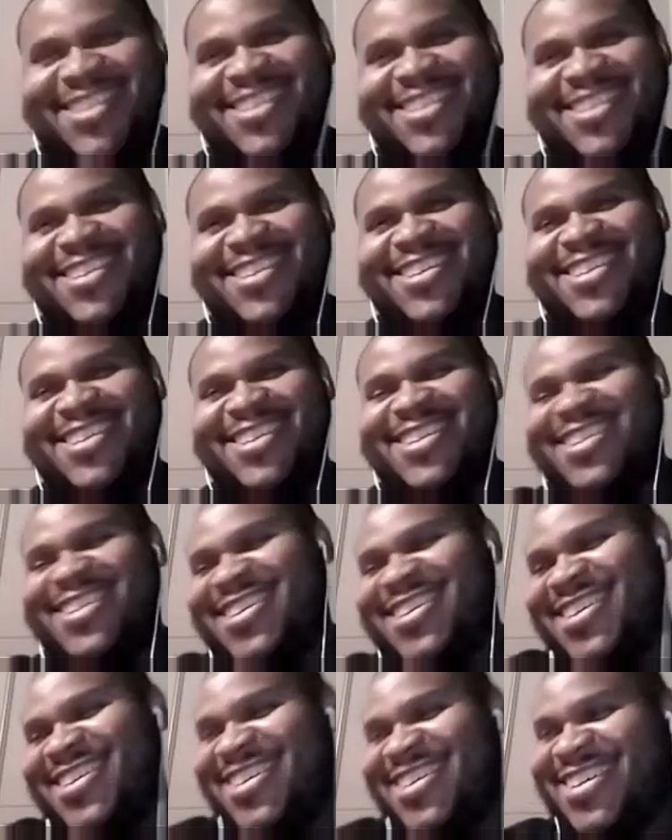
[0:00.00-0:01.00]
thinking,
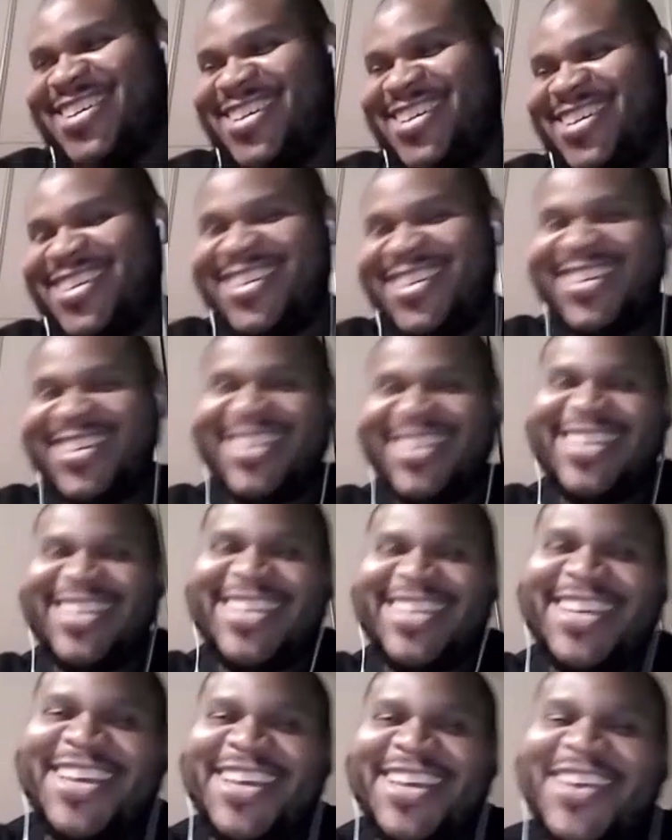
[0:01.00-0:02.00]
and you know, I've been trying to get
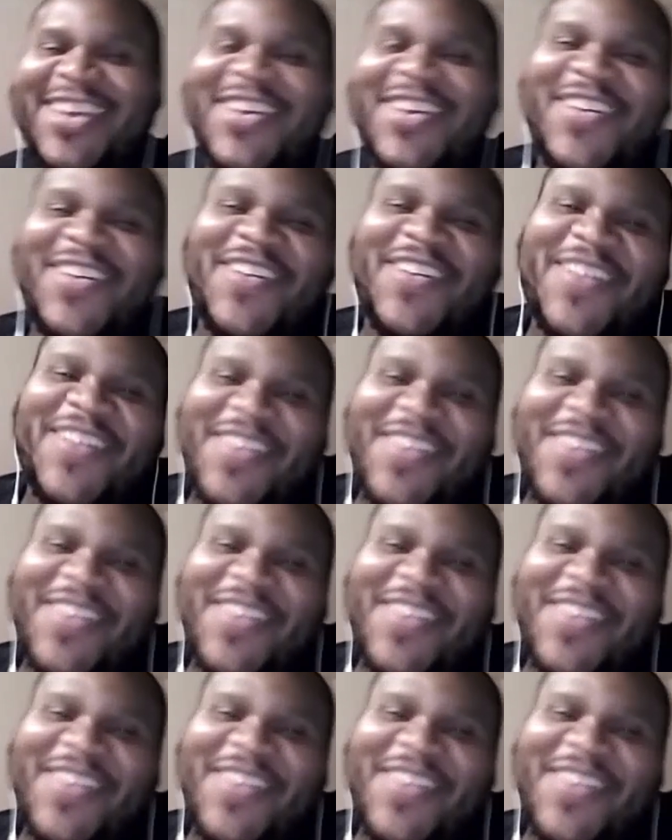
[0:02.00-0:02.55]
niggas uh, like you